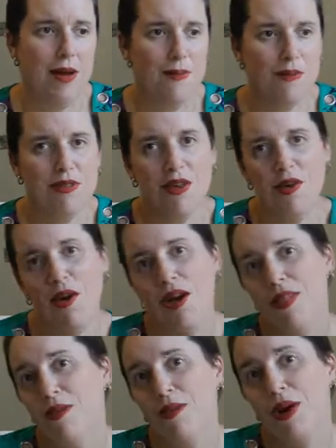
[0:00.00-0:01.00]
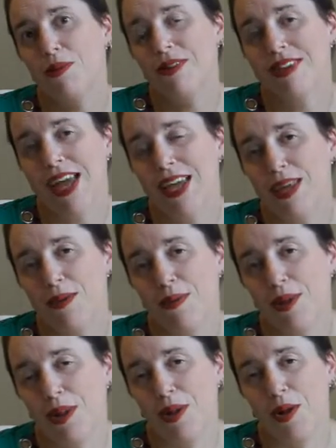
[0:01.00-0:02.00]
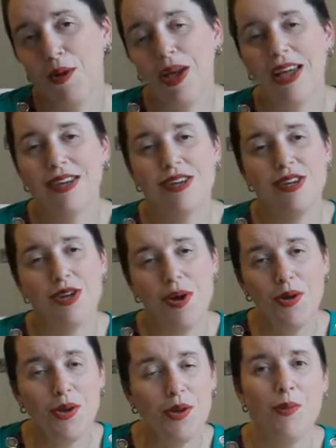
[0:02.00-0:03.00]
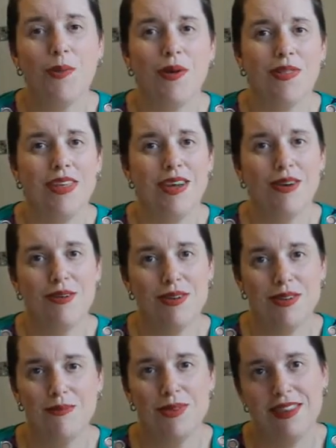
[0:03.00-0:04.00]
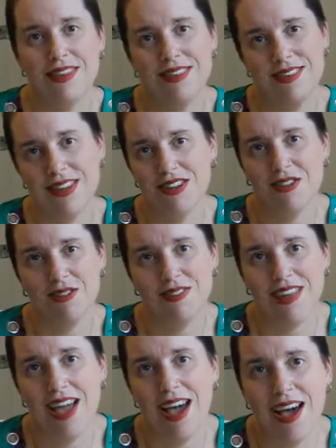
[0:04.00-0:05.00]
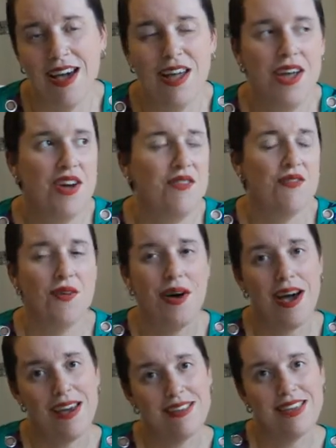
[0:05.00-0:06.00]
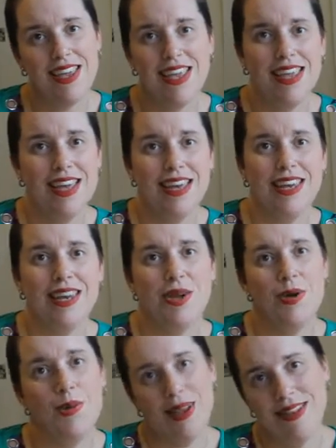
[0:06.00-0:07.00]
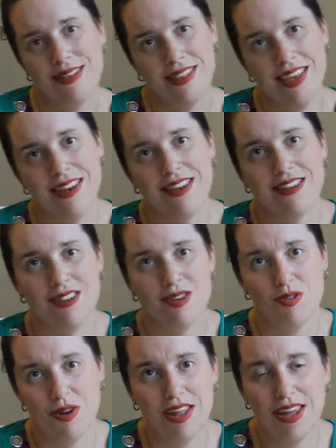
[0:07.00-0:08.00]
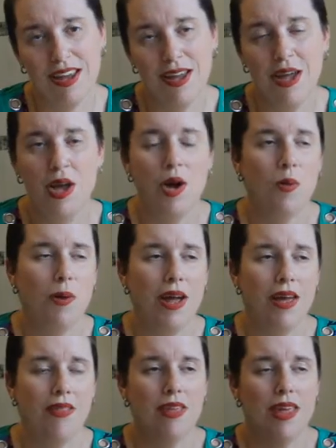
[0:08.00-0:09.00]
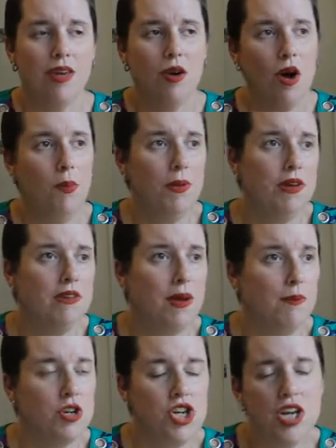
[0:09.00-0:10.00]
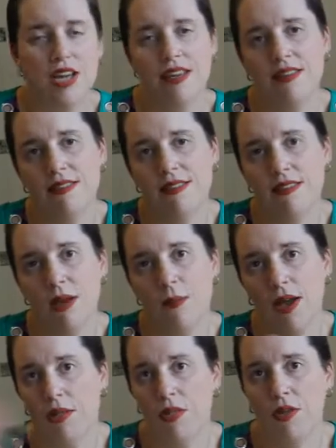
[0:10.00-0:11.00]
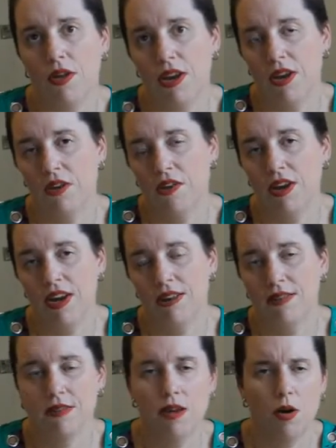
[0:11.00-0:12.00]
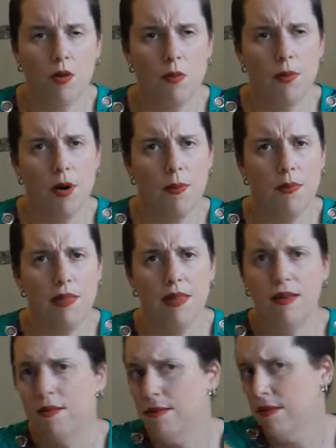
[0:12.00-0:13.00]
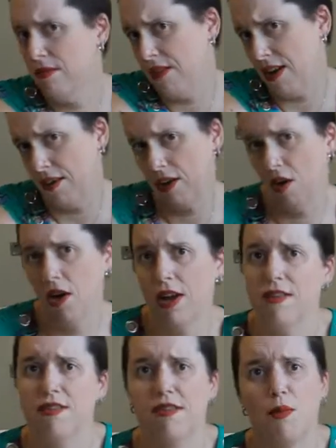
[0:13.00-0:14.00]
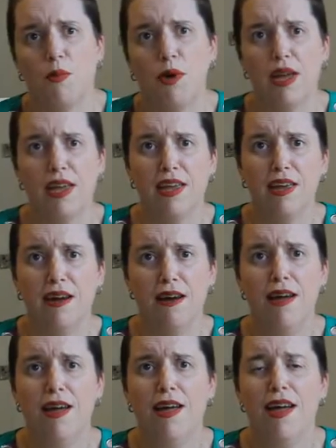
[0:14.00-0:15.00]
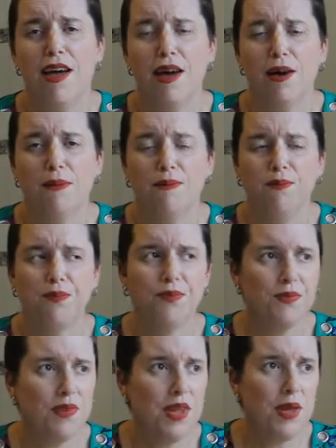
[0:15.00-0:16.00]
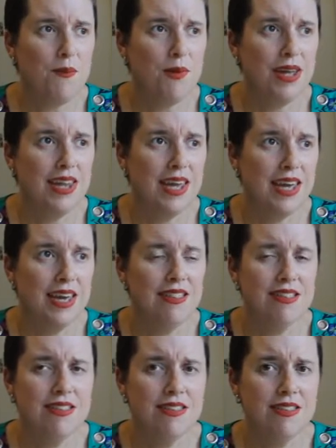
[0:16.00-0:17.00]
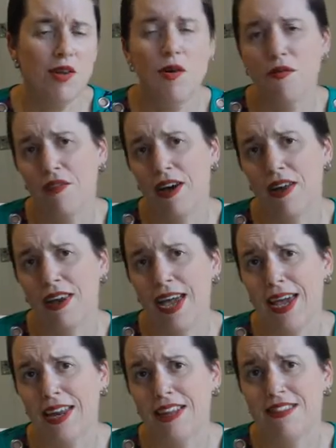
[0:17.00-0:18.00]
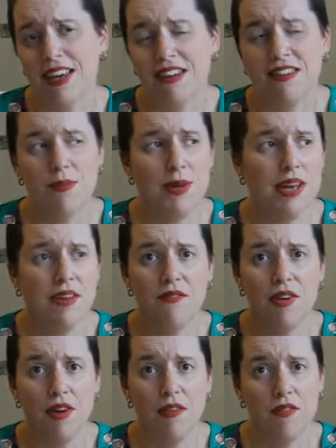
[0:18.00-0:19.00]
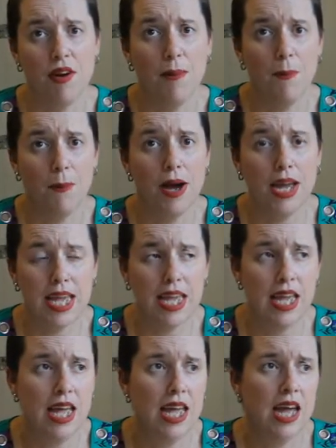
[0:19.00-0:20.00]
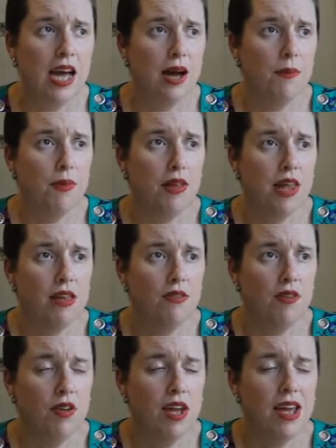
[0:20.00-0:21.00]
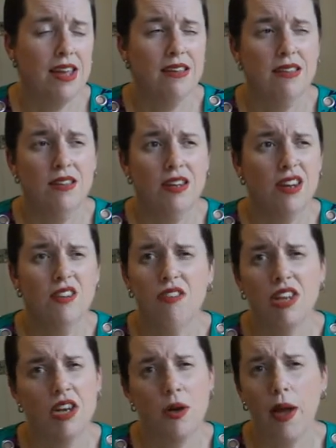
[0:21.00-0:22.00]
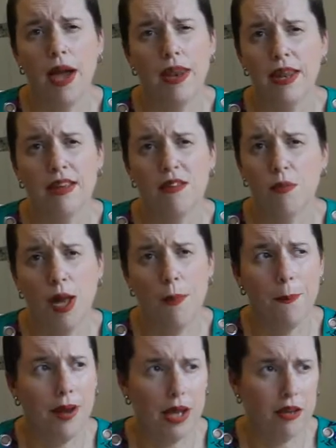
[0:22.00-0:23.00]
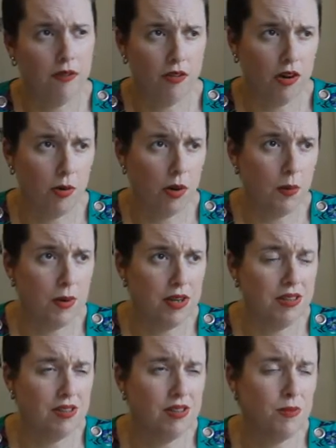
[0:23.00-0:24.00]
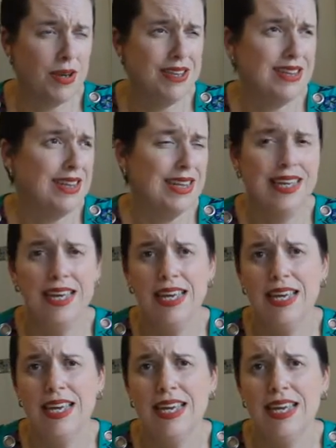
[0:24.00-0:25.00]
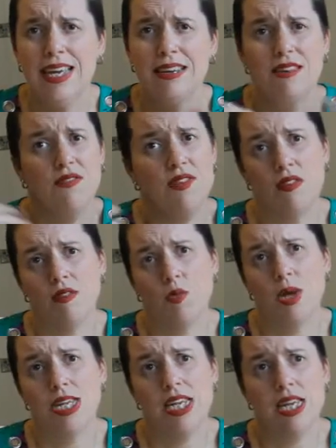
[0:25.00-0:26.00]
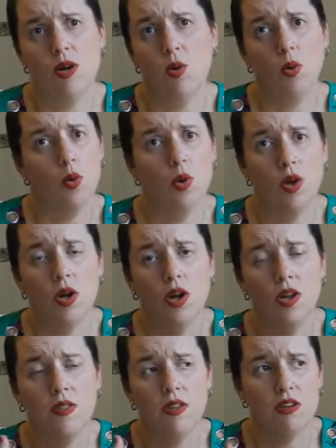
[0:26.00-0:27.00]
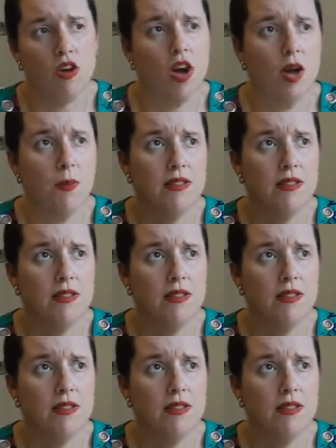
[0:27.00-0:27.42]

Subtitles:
So I thought I would take you along and show you what the Christmas essentials are for us here in Queensland, Australia, where the common temperature is about 30 degrees. I will pop the Fahrenheit somewhere here. But yeah, it's not fun, and it's actually been very, very muggy the last few days. I don't really know how to explain muggy very well, but it's just basically, you just feel sweaty all the time.